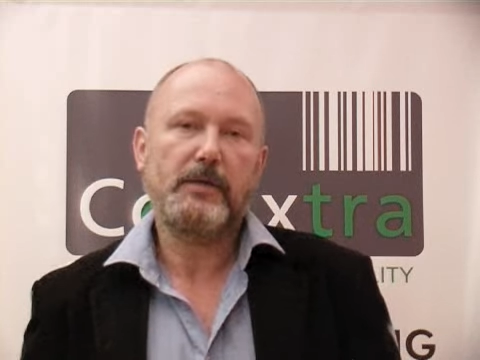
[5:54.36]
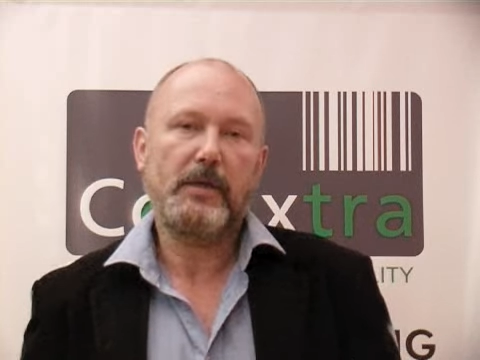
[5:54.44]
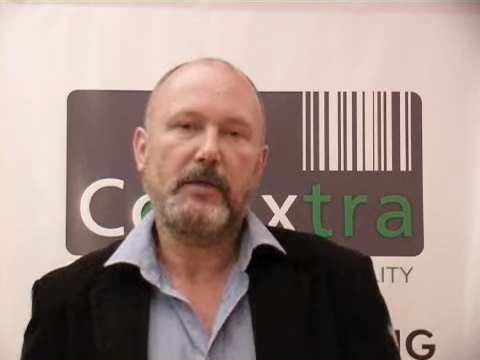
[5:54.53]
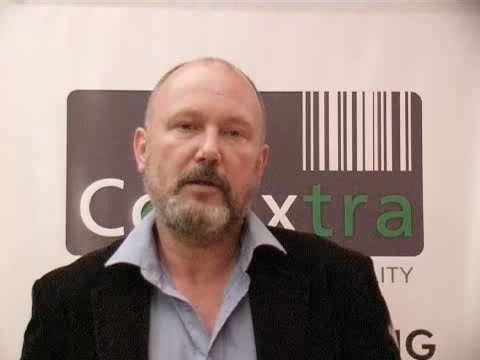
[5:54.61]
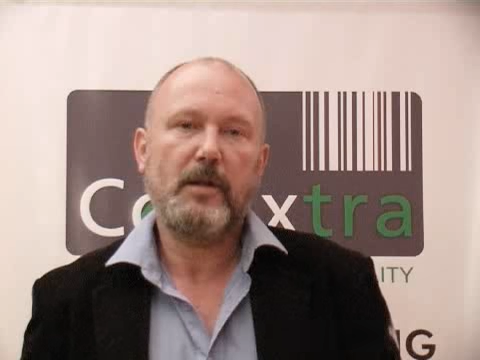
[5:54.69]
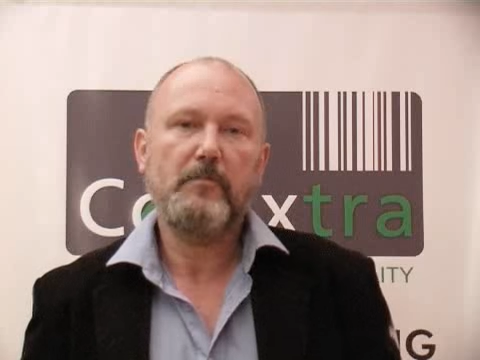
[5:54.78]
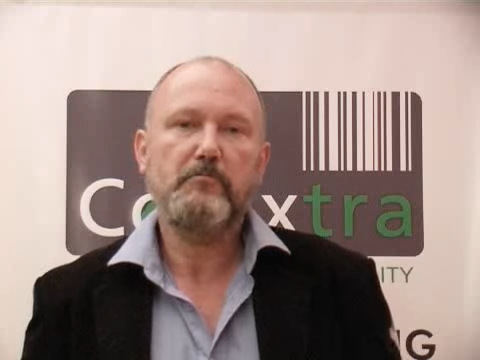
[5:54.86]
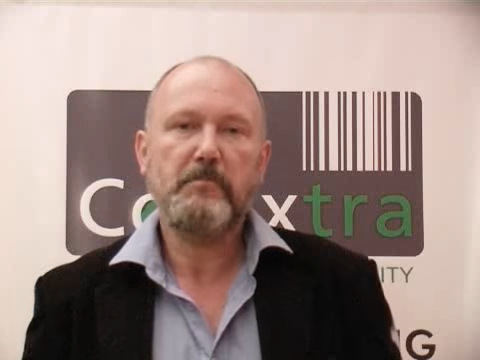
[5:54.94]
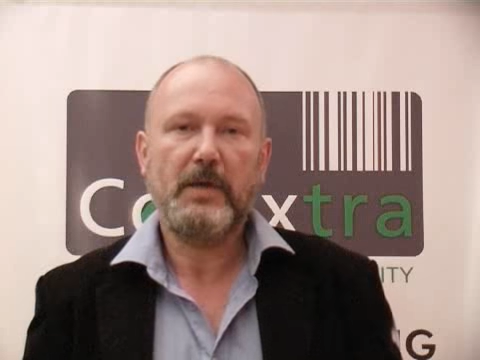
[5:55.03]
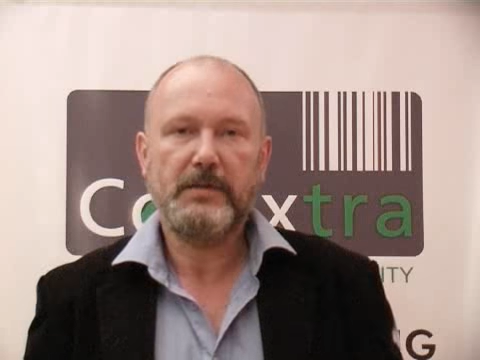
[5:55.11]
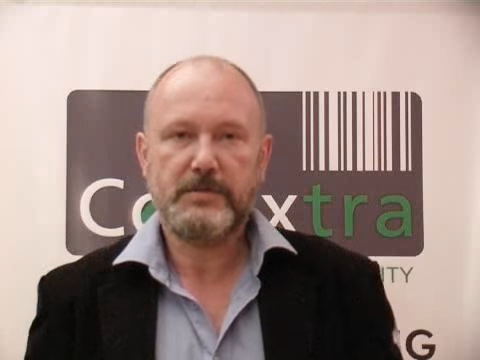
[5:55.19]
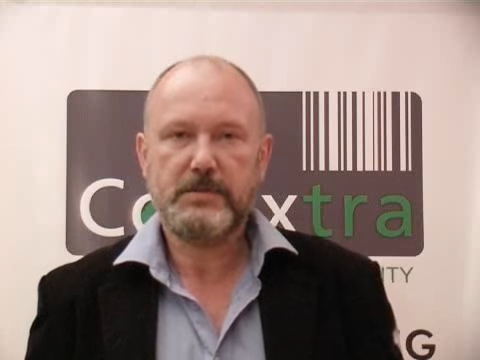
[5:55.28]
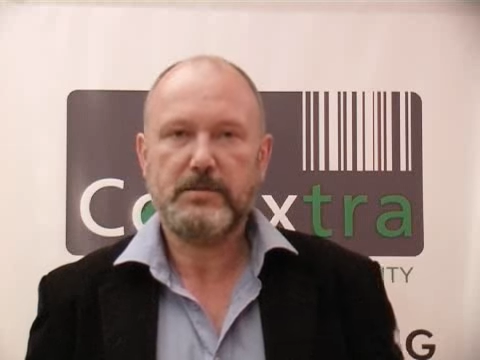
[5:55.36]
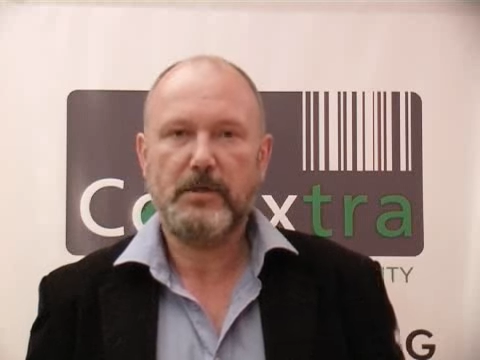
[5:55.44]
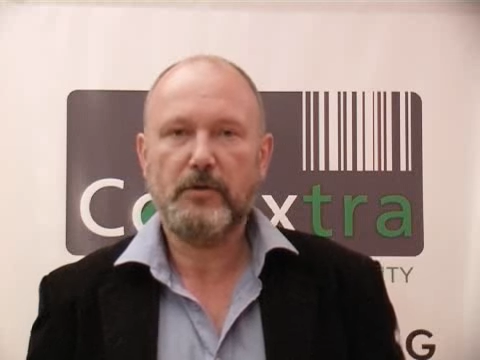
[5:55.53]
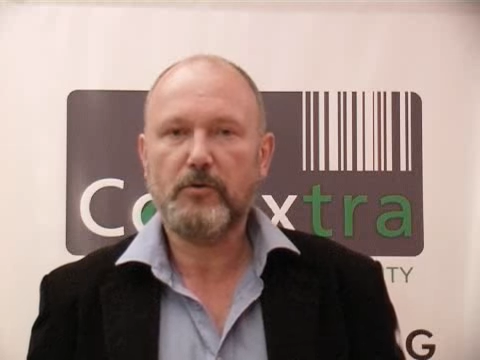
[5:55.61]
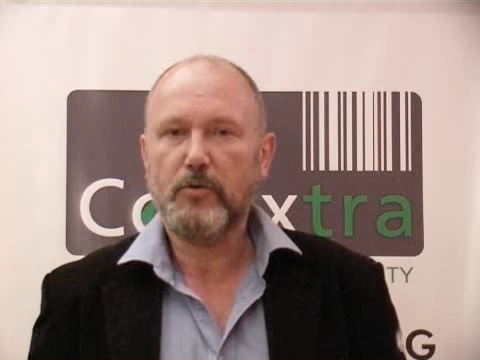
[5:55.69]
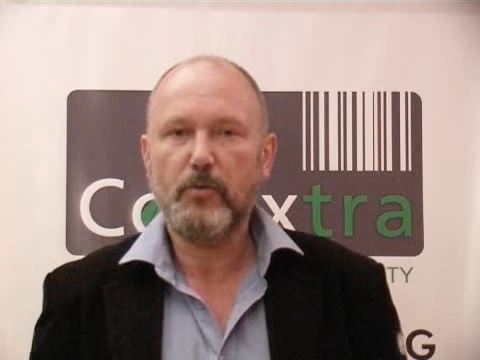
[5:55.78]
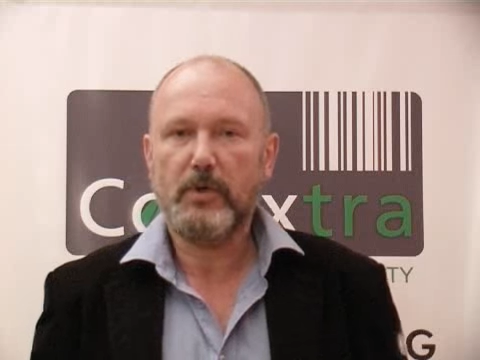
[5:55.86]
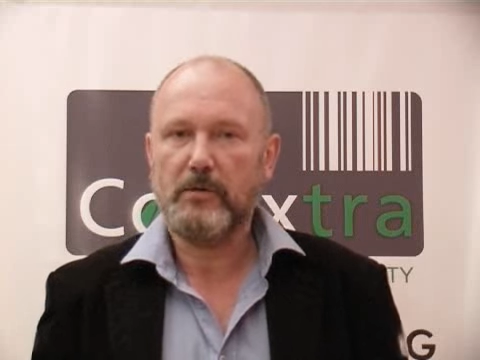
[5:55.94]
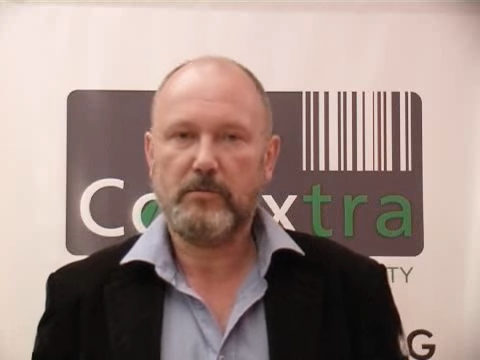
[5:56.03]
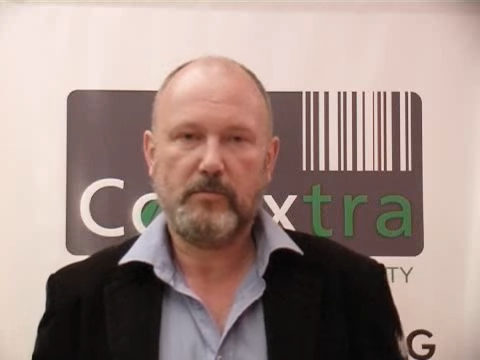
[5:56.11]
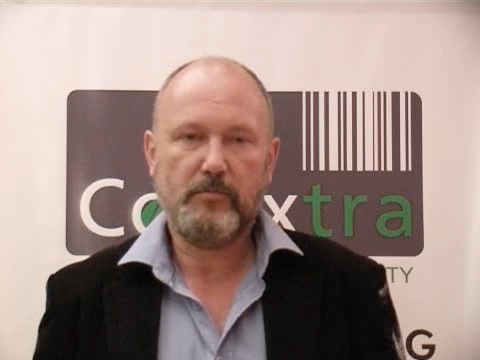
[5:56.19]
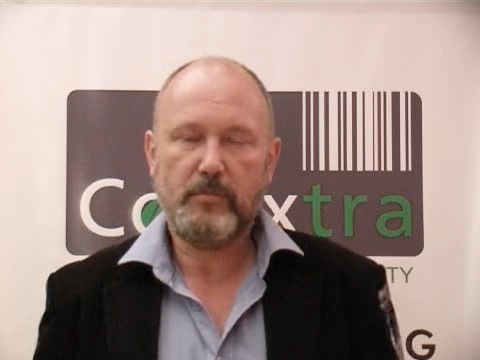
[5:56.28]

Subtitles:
in maize, including,